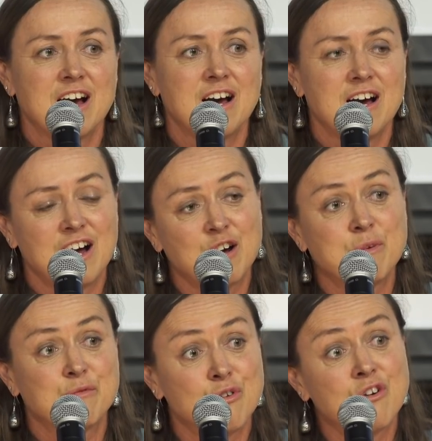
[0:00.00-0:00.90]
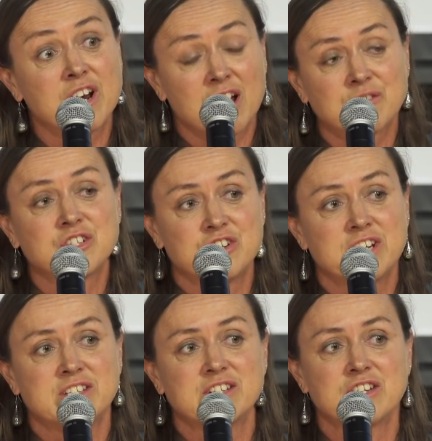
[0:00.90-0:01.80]
are before and after
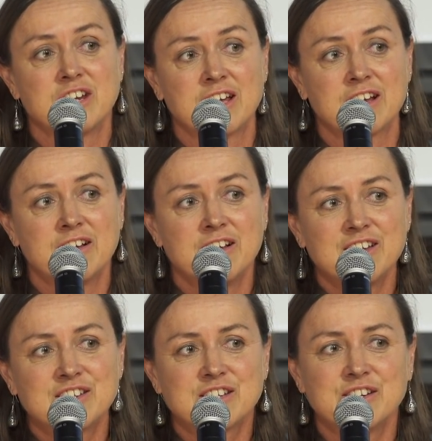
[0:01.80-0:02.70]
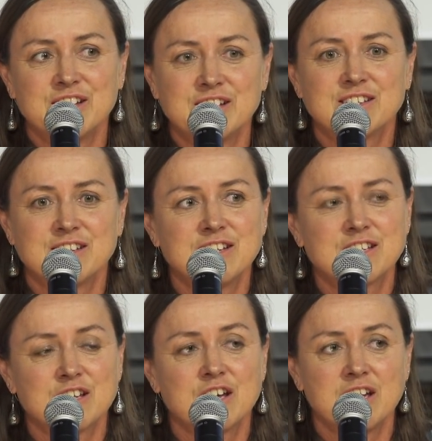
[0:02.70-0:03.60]
transitioning. So it's
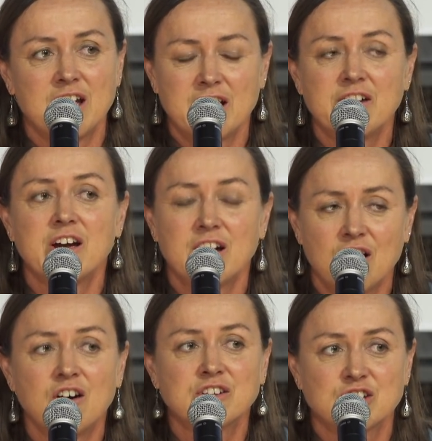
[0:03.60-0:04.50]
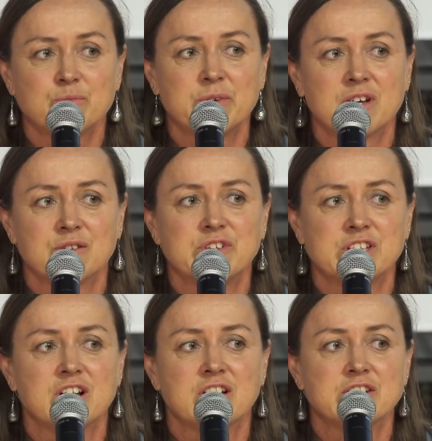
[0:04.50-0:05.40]
a hot topic of
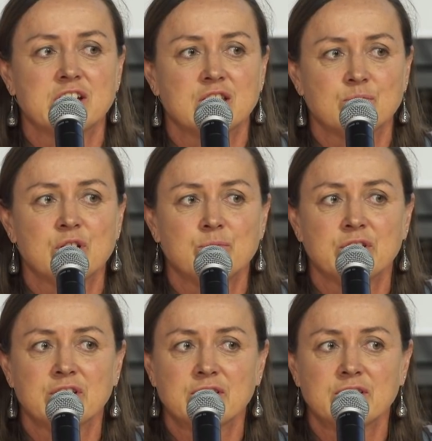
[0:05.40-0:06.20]
physiology at the moment.